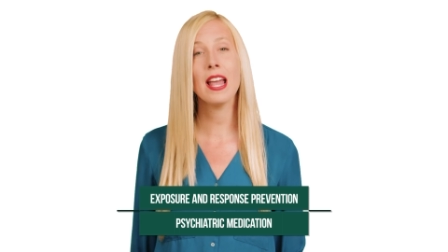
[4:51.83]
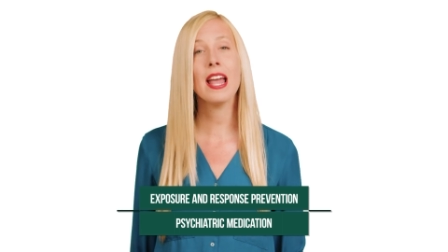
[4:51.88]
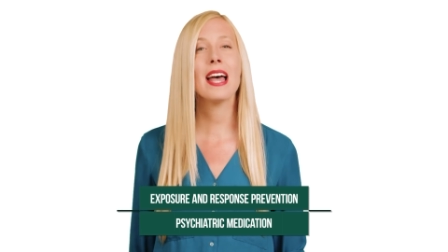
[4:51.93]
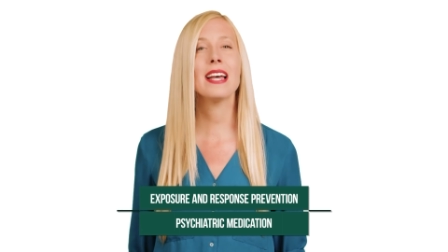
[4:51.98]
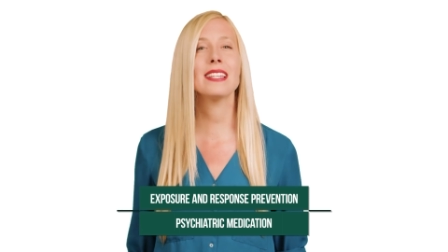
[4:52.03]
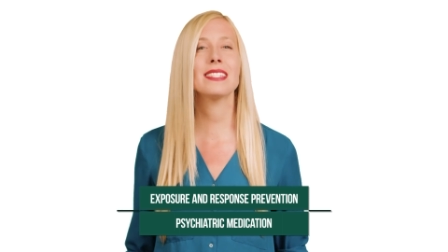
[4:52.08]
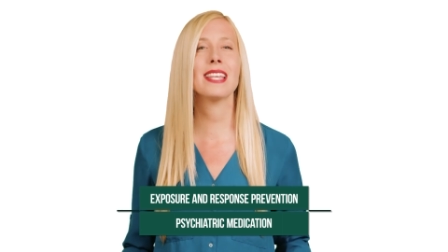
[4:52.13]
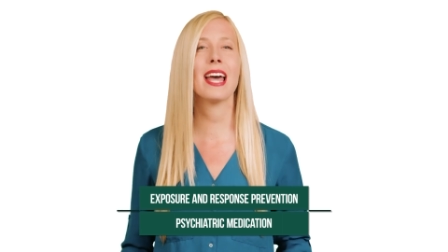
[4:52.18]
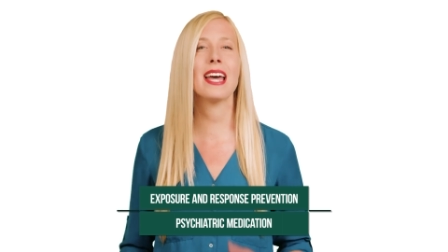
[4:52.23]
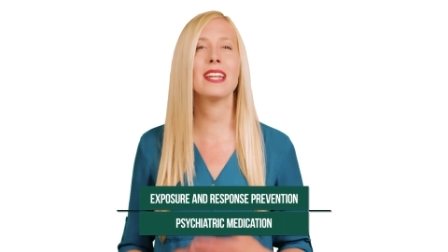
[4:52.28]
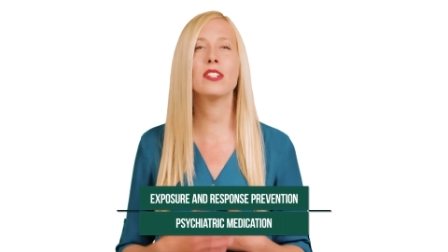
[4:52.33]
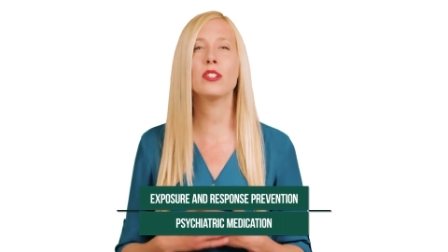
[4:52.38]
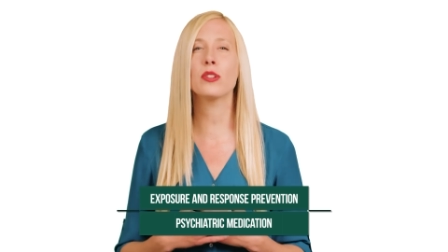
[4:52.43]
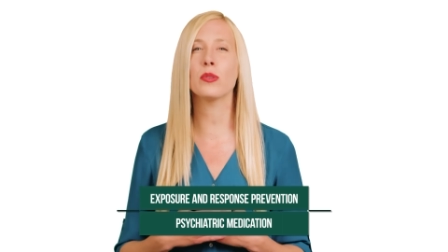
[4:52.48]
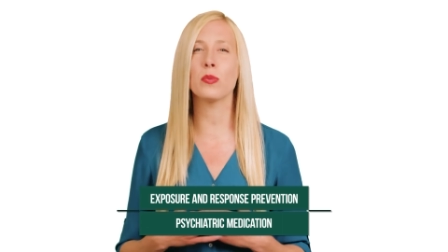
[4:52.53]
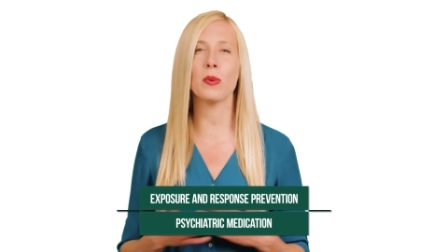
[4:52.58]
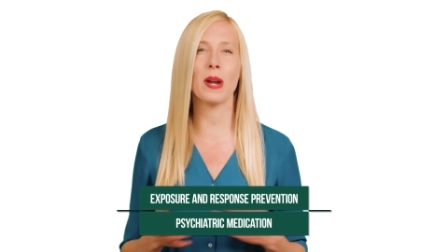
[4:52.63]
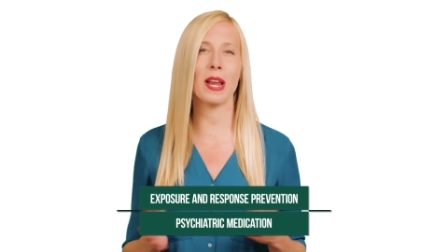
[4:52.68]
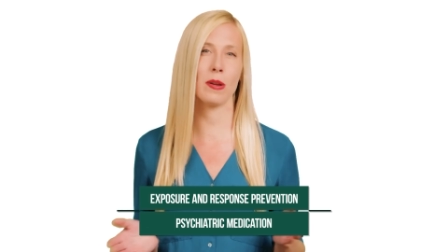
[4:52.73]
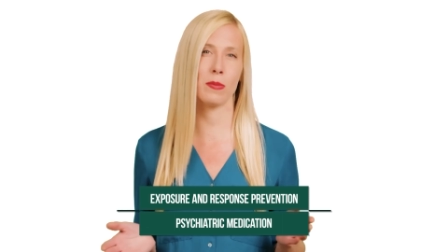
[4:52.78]
has had
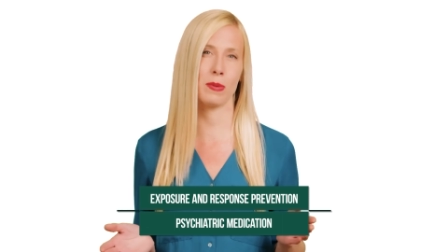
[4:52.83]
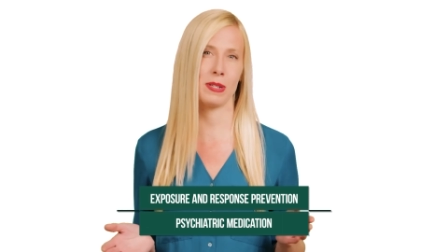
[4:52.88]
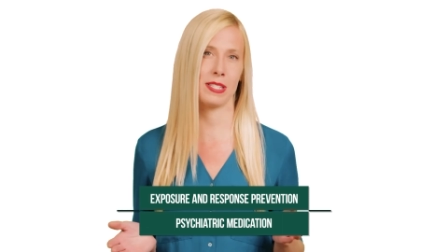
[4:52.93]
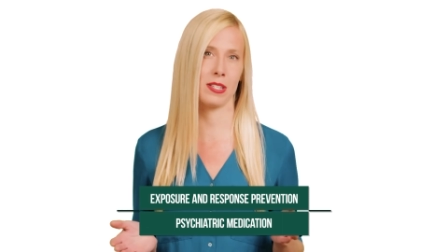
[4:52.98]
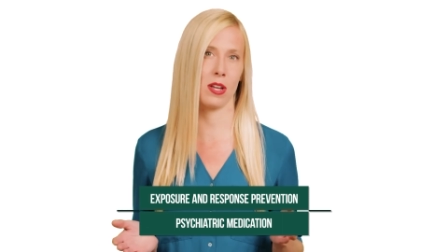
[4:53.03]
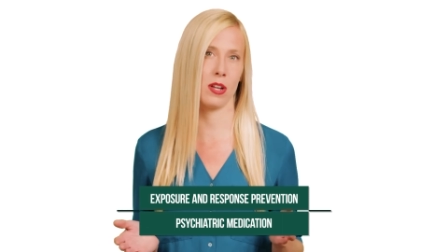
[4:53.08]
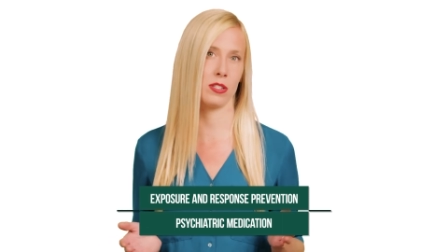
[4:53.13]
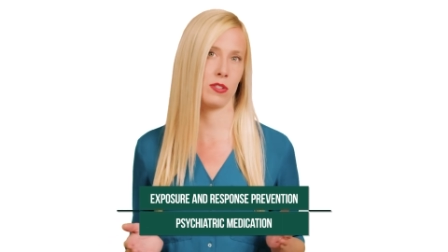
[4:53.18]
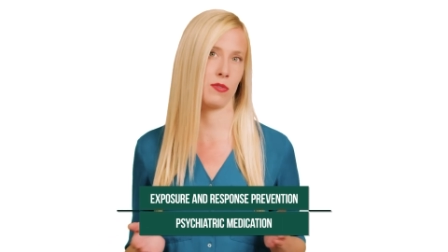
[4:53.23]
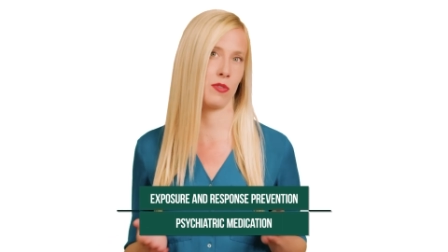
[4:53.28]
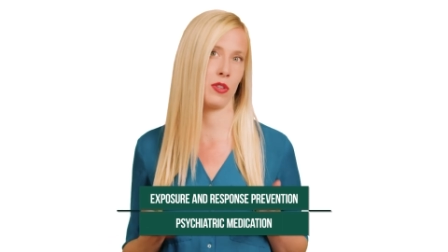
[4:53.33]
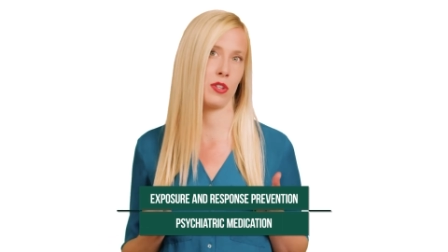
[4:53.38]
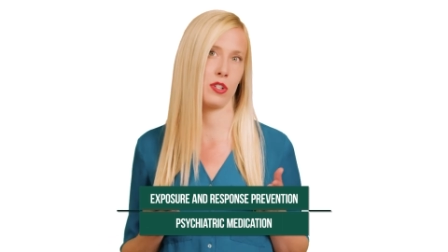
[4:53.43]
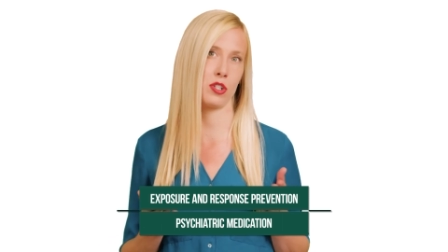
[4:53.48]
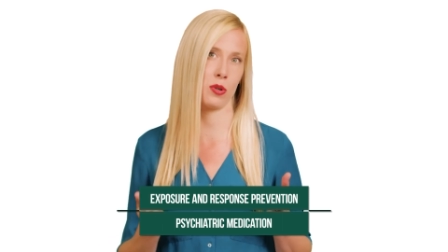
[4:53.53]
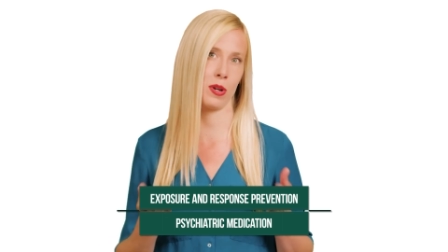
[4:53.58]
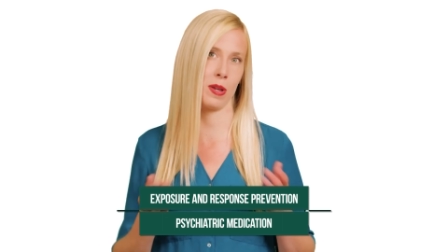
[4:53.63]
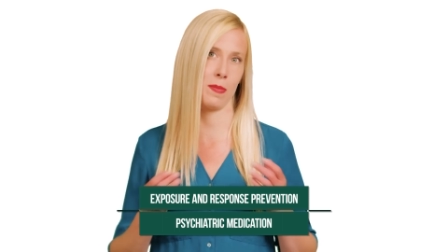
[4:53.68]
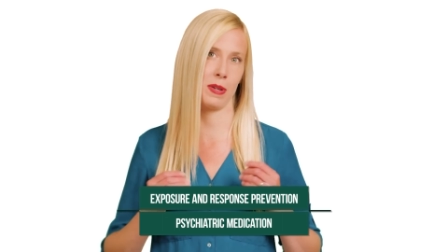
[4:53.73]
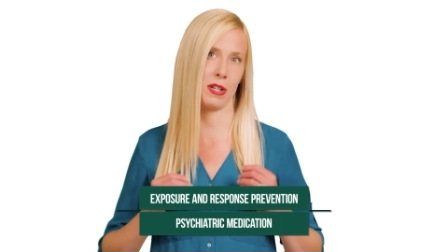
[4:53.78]
great results for the
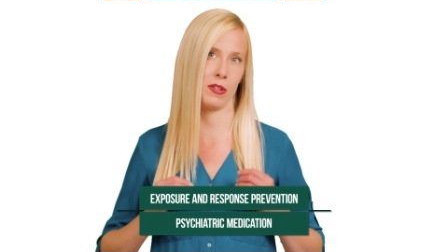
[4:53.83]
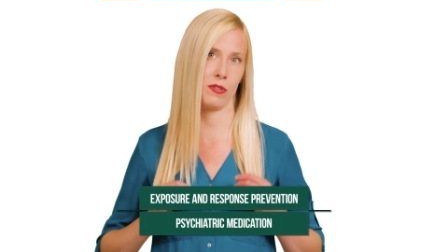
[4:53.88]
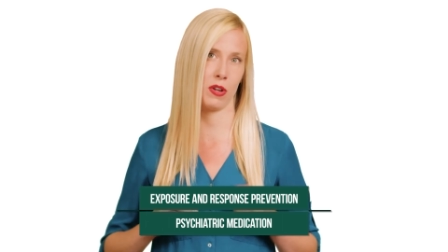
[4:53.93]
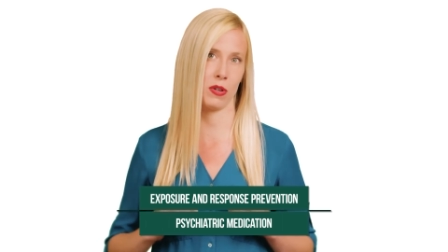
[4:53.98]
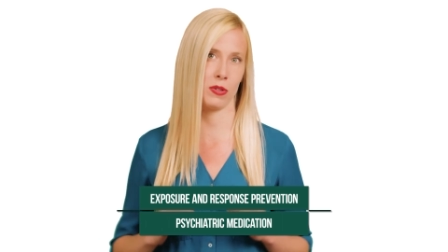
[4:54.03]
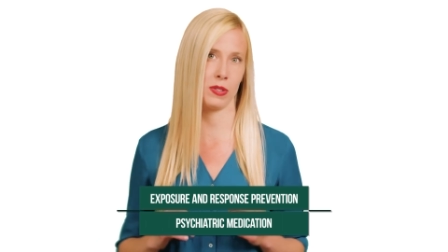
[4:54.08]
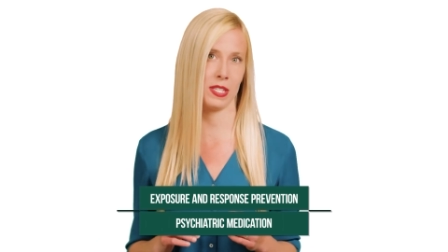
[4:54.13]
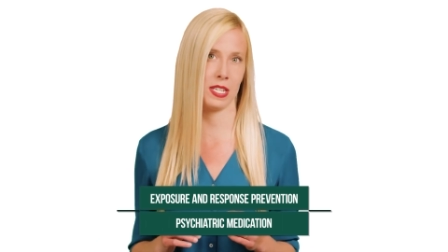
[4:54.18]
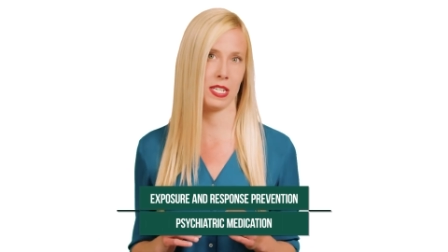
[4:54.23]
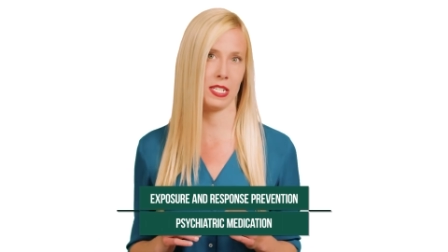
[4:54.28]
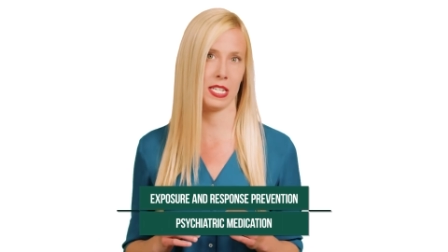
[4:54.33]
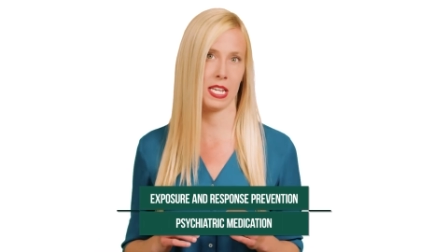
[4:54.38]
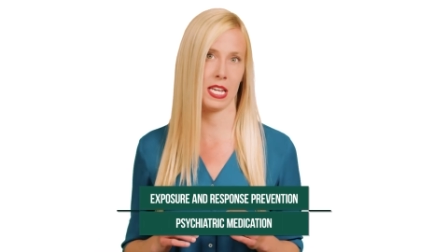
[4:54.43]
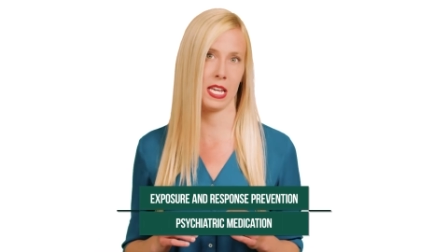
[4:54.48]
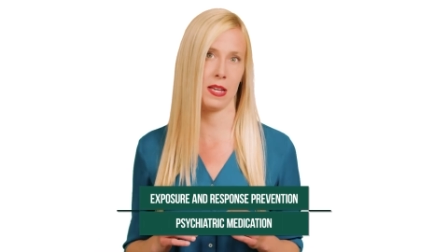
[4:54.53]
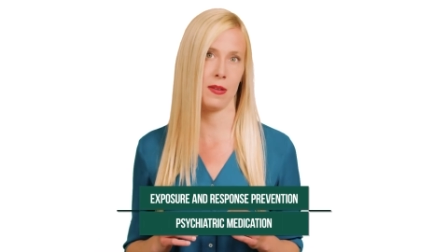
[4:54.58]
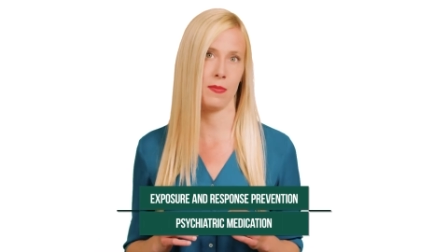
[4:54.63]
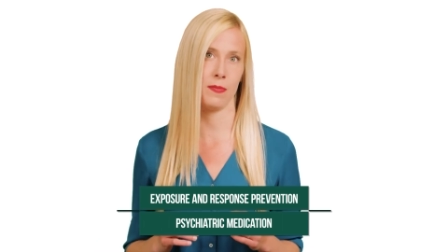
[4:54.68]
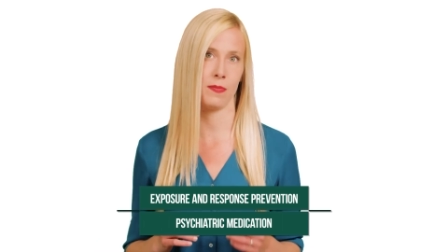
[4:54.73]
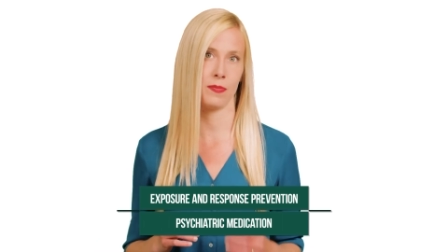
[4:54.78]
treatment of
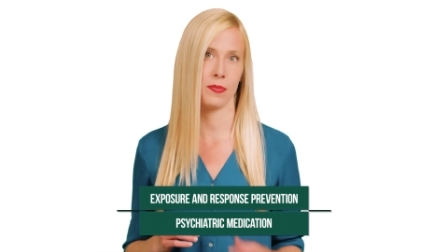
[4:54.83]
OCD.